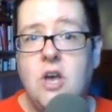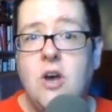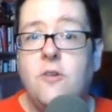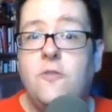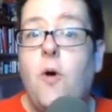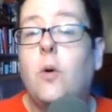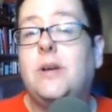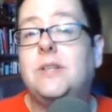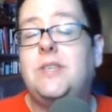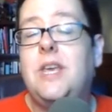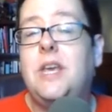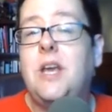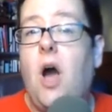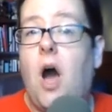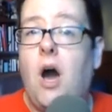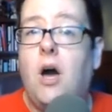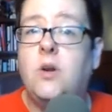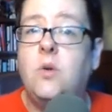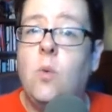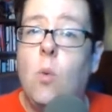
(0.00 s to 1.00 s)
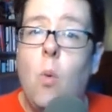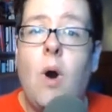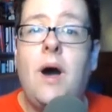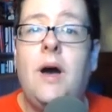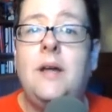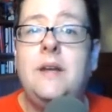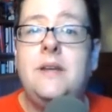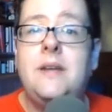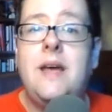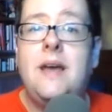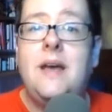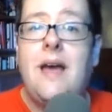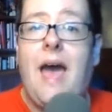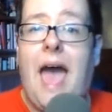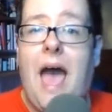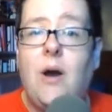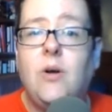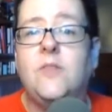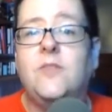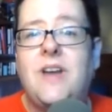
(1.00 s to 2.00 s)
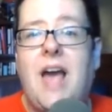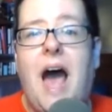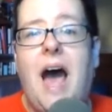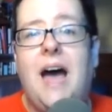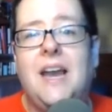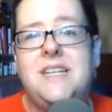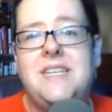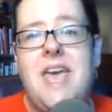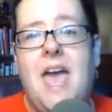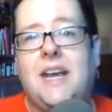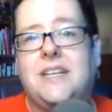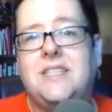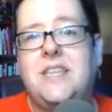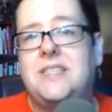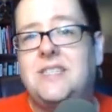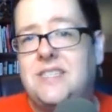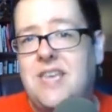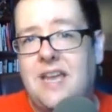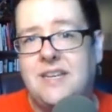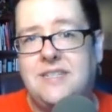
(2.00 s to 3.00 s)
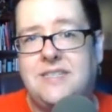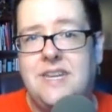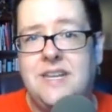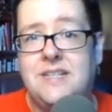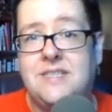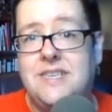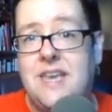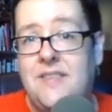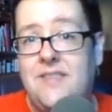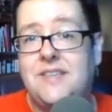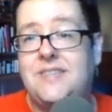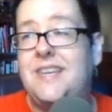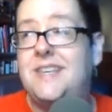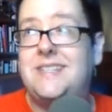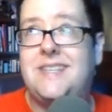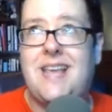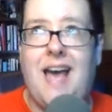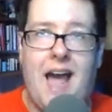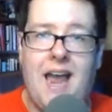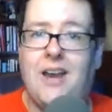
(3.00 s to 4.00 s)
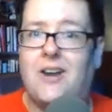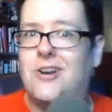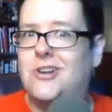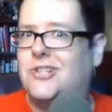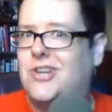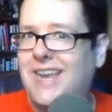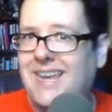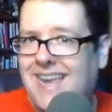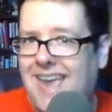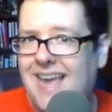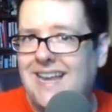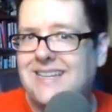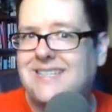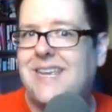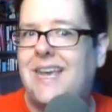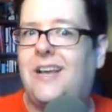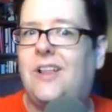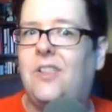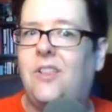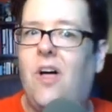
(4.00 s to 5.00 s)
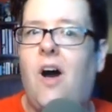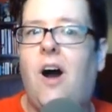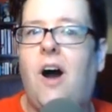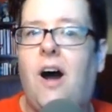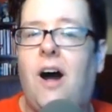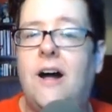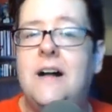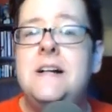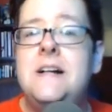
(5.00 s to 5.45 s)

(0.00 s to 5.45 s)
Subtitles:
focusing on one out-of-context sentence in this entire gigantic law,